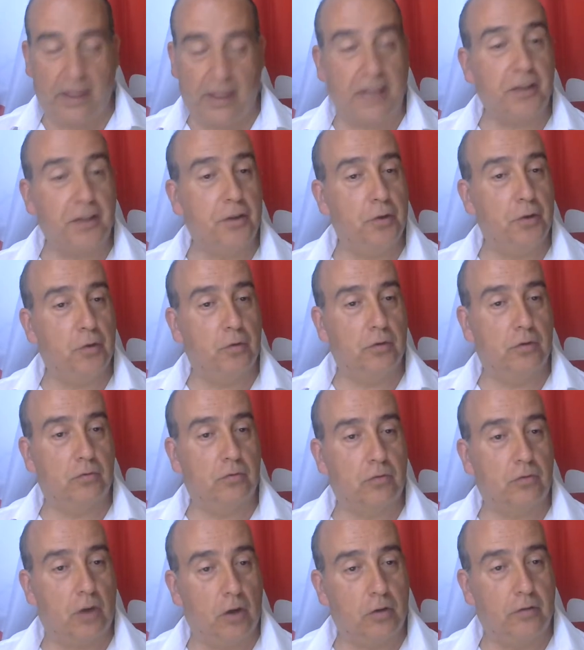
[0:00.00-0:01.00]
Thank you,
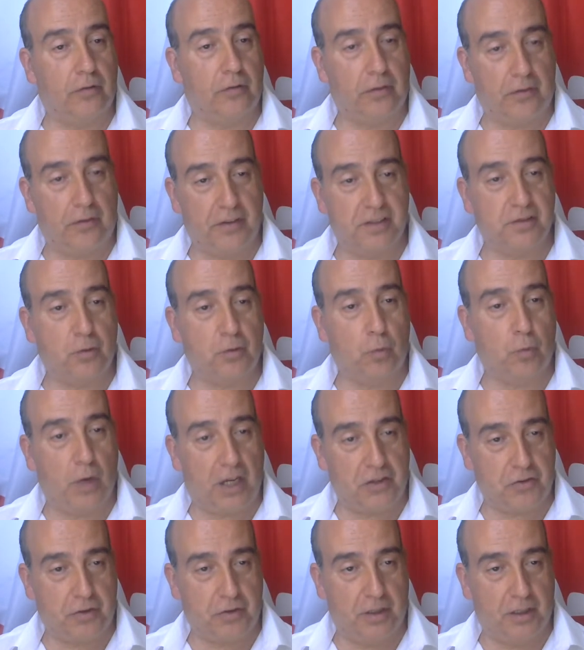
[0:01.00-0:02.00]
Uroko, for this
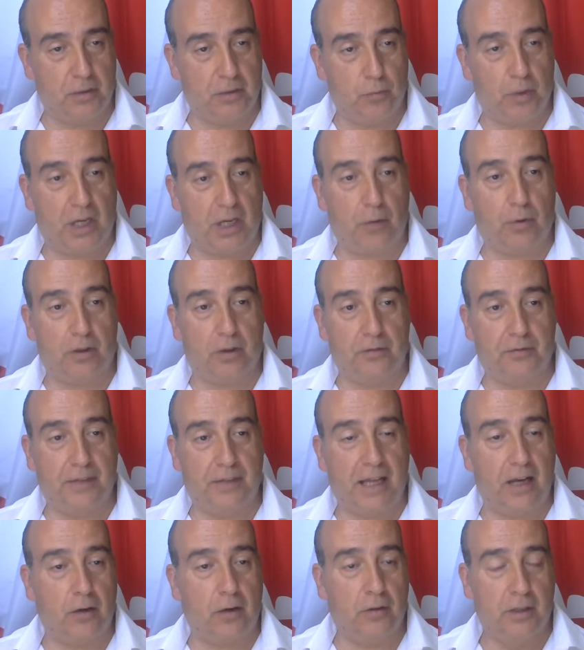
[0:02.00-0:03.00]
question. Well, I will
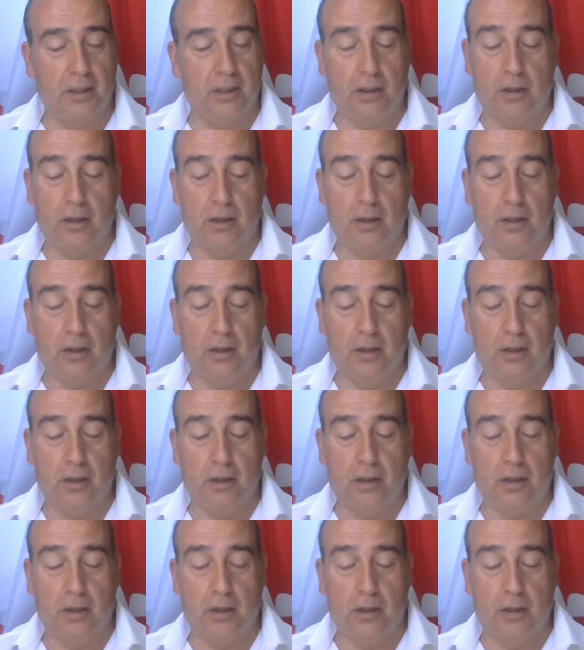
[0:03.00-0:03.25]
now